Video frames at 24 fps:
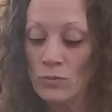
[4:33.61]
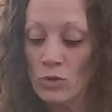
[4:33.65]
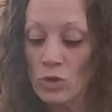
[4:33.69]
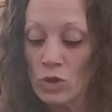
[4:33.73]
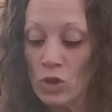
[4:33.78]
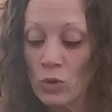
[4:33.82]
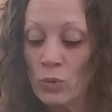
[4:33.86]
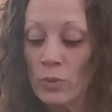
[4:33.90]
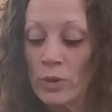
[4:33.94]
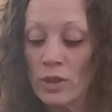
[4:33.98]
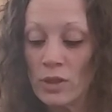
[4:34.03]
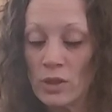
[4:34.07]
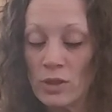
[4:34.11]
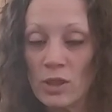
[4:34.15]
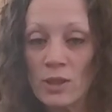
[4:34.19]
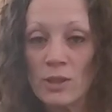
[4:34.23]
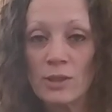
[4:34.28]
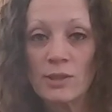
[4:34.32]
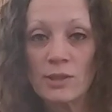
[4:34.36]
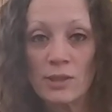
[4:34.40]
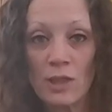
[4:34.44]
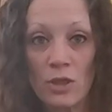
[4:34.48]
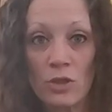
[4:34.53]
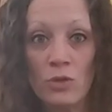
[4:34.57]
doing
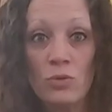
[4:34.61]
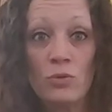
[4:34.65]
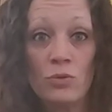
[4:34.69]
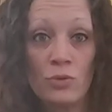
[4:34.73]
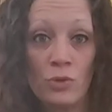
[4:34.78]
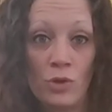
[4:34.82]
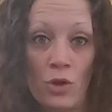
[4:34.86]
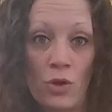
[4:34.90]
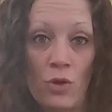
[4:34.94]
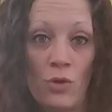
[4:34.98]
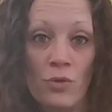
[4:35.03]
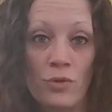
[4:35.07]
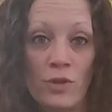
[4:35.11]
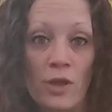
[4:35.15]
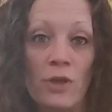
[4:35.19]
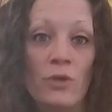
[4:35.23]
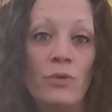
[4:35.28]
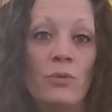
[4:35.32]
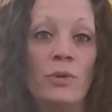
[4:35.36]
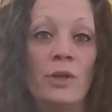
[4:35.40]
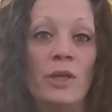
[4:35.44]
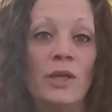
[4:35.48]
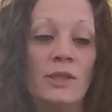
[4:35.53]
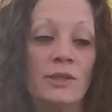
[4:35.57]
things that you know that
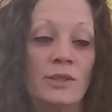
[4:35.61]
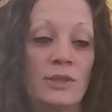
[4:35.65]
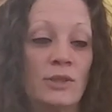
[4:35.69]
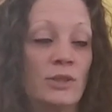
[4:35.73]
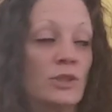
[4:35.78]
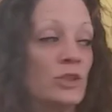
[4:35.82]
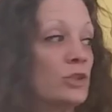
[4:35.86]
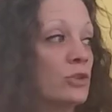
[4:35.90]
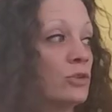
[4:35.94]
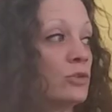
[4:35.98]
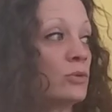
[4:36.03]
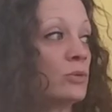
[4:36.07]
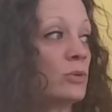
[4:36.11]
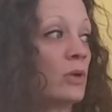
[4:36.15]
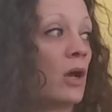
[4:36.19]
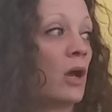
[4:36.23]
you need to do.